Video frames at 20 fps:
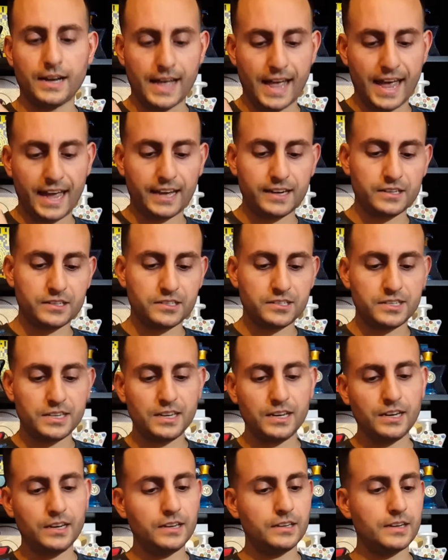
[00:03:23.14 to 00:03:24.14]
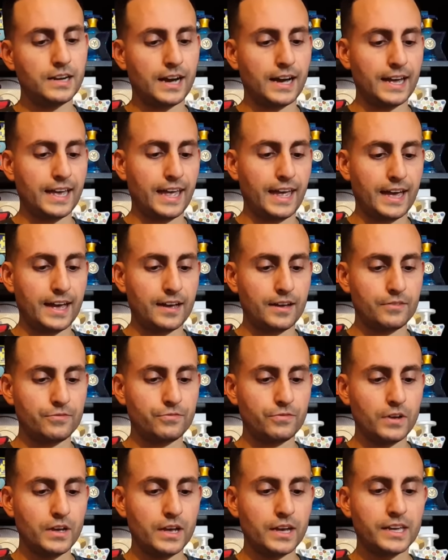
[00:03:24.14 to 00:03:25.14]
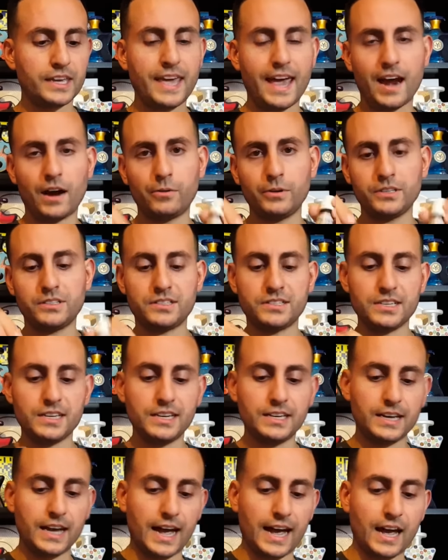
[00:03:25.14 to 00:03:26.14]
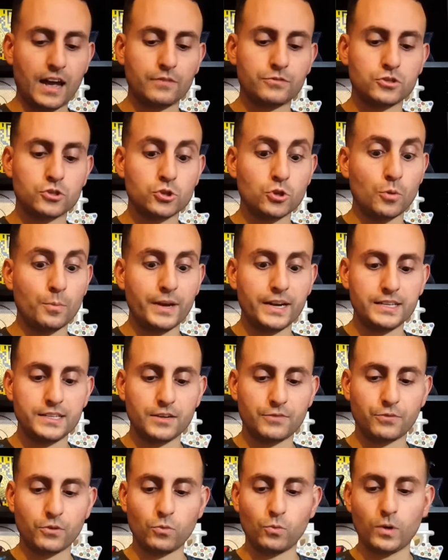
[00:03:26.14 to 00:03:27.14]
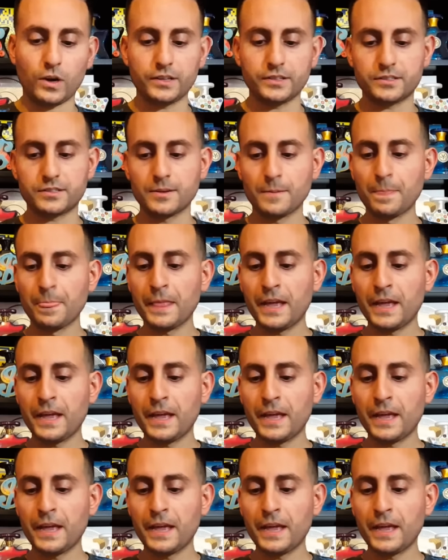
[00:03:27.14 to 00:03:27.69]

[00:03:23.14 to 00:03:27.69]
Aniseed, I have carrot seed, I have so many different ones.